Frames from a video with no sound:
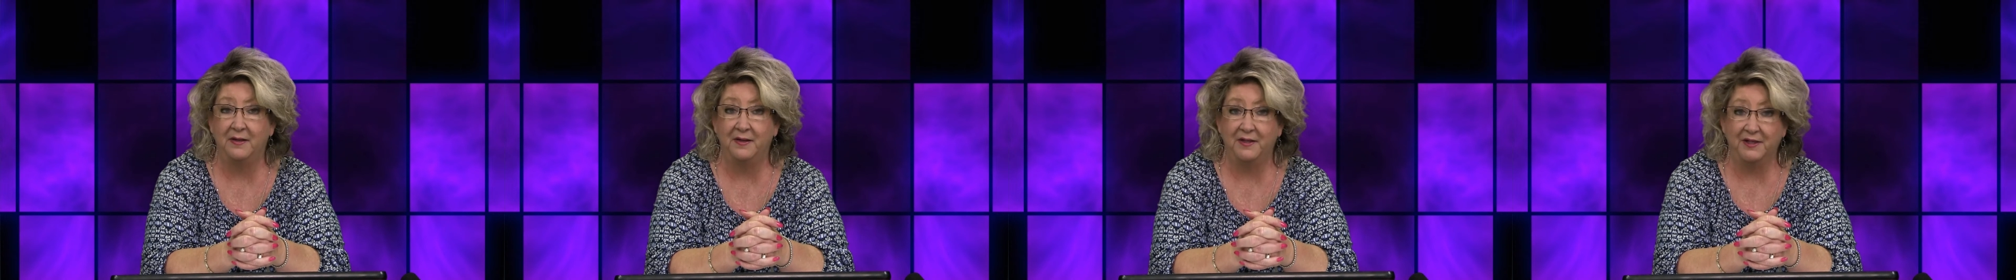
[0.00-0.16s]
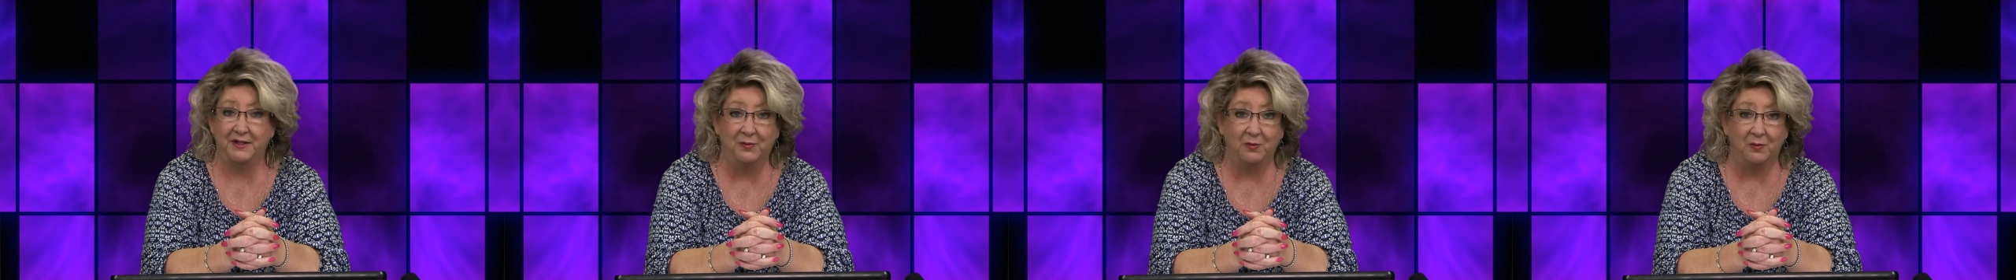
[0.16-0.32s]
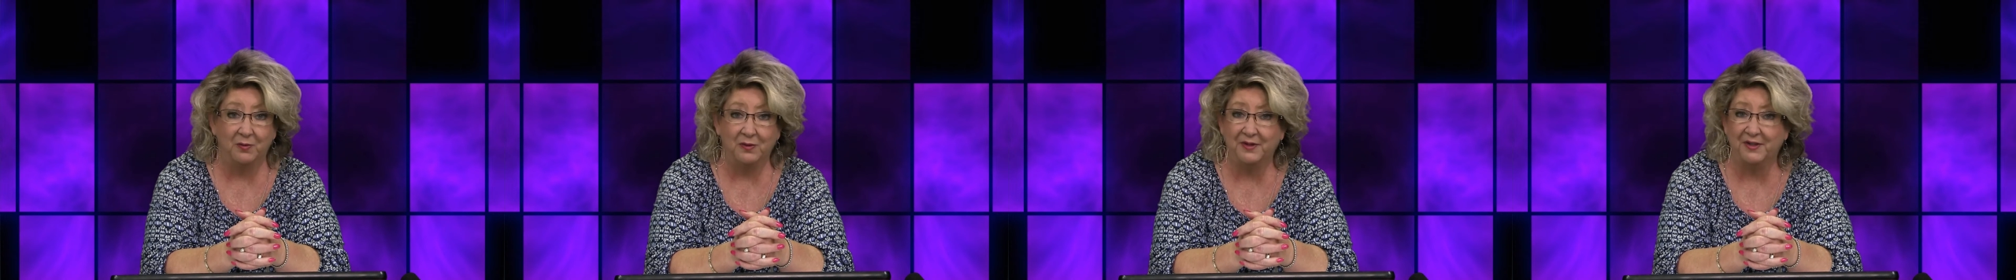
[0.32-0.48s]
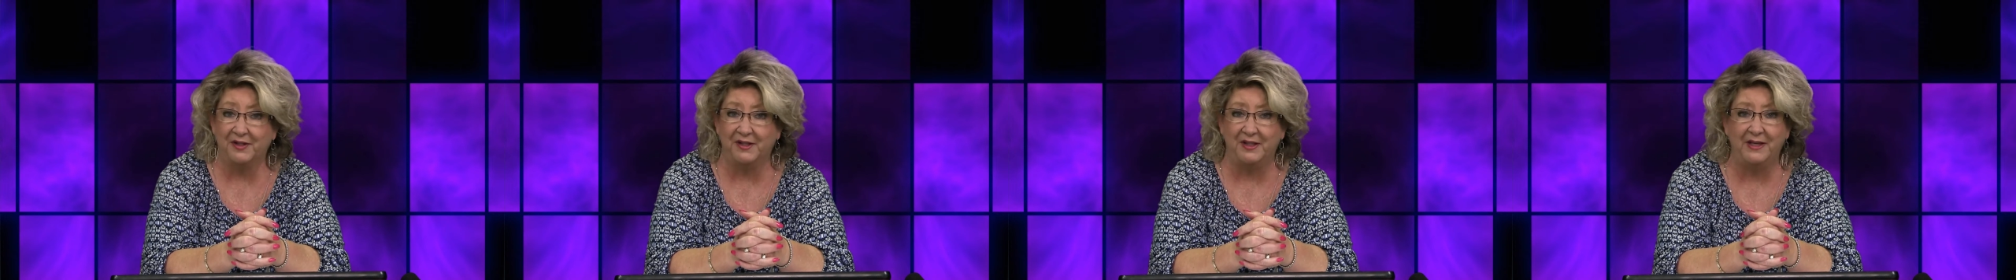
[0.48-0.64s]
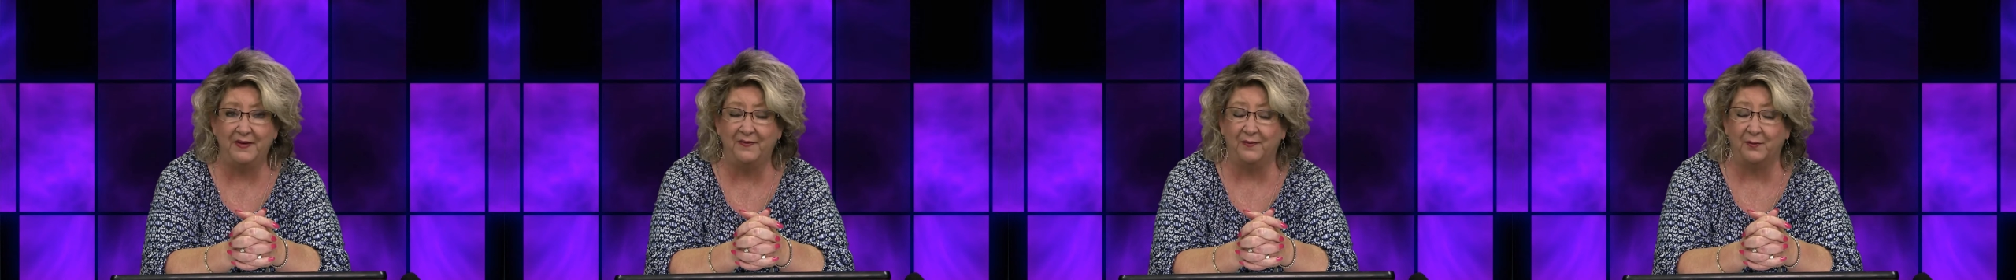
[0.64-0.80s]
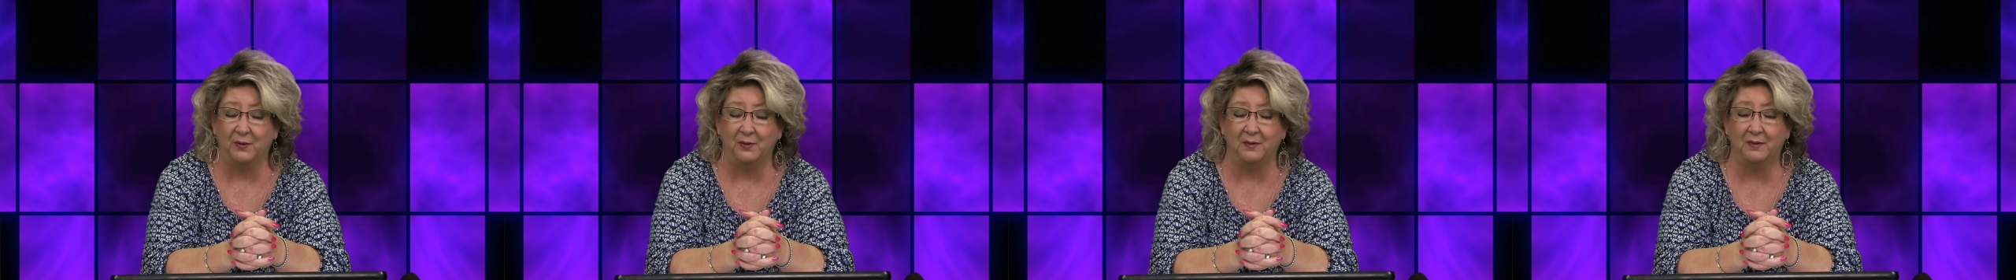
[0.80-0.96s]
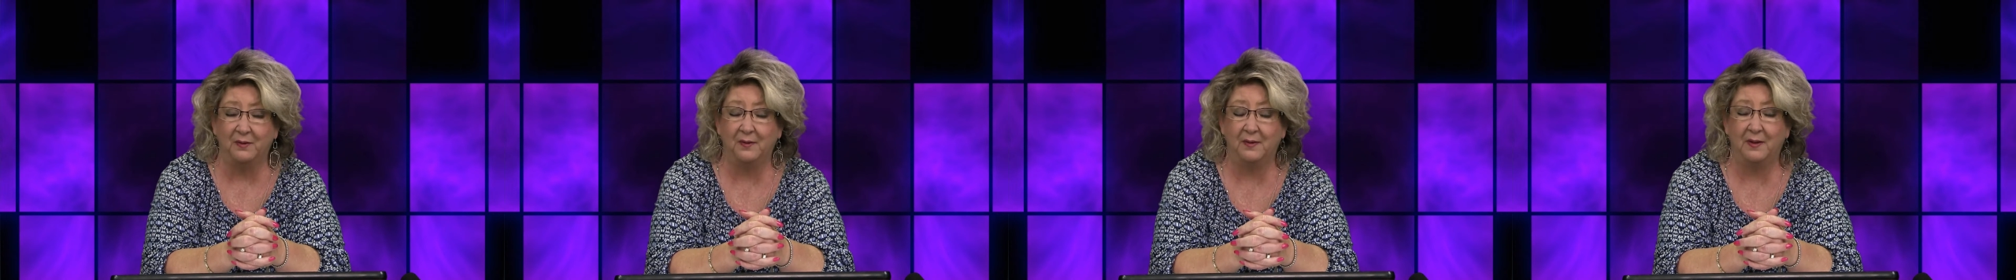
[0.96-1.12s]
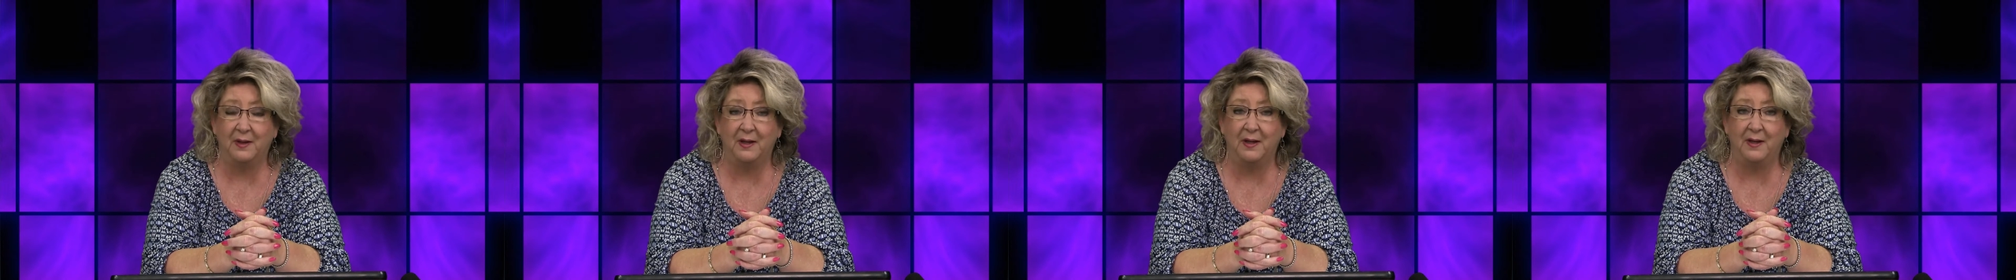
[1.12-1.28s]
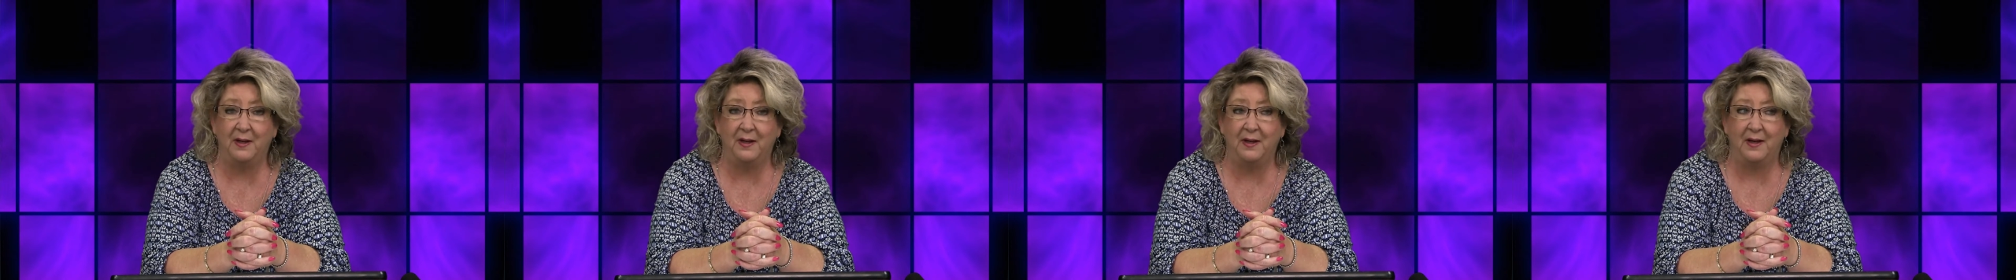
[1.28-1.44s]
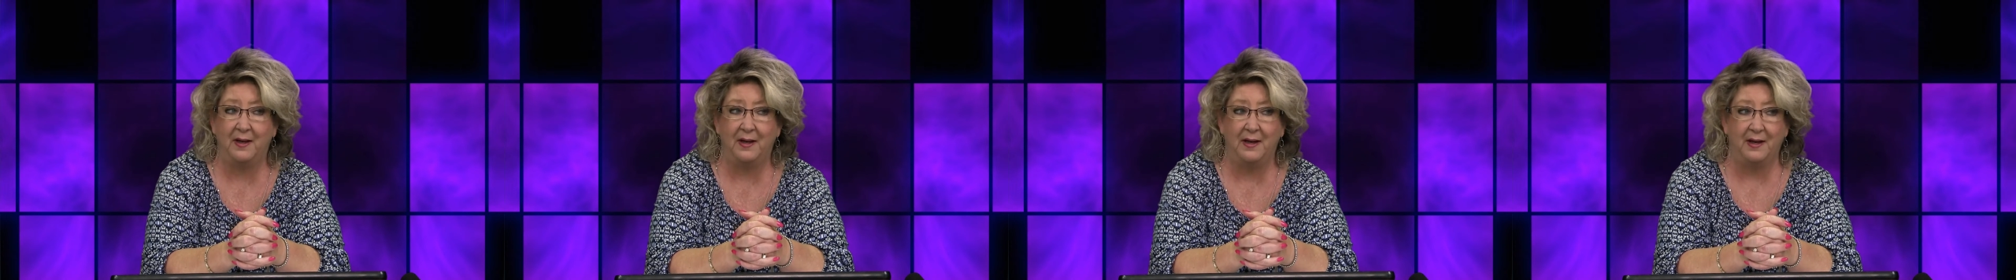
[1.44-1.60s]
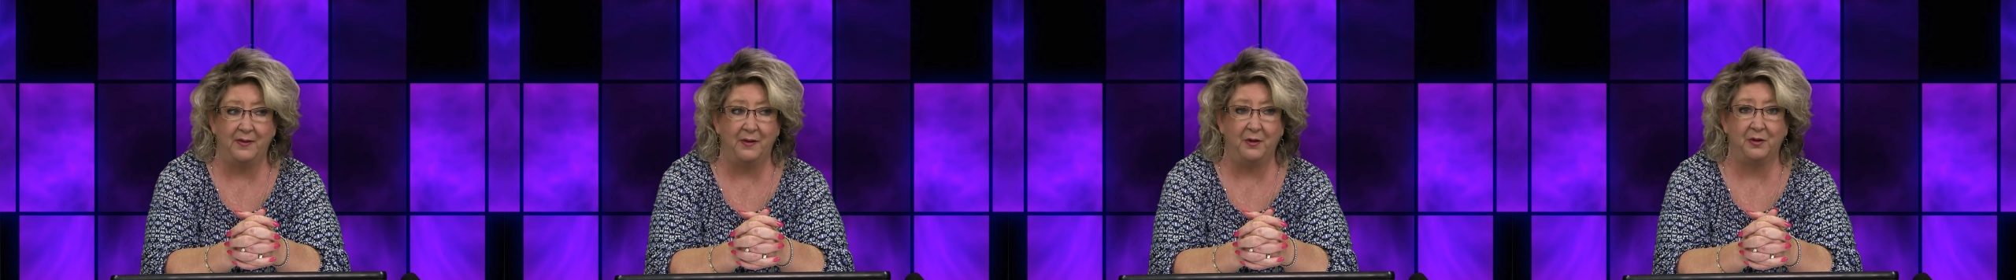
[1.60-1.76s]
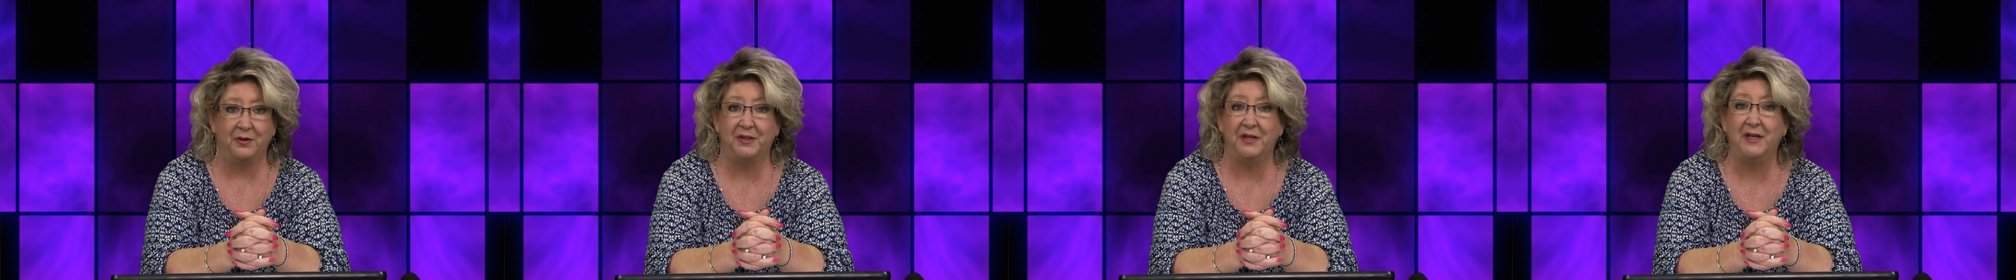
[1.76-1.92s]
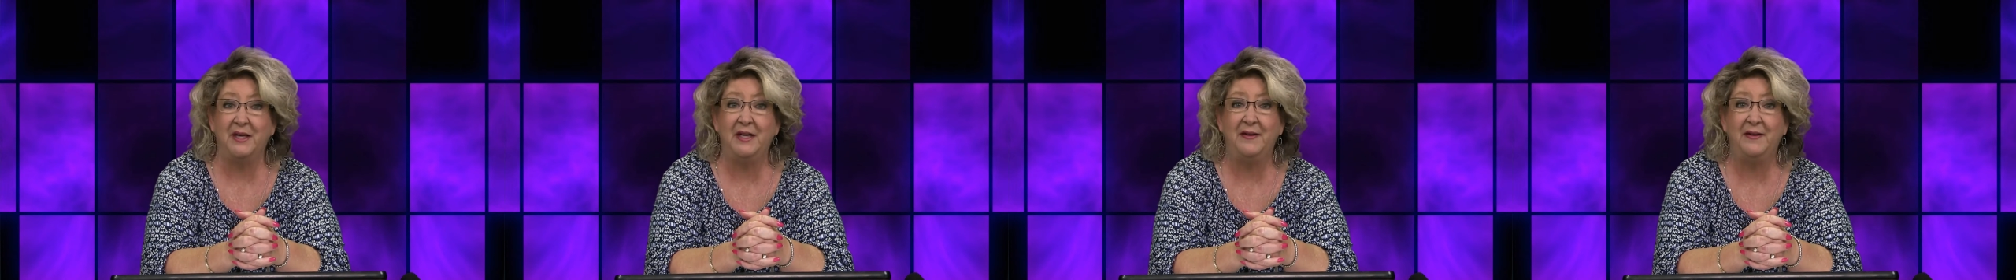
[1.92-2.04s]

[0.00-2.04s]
This world's evil. There's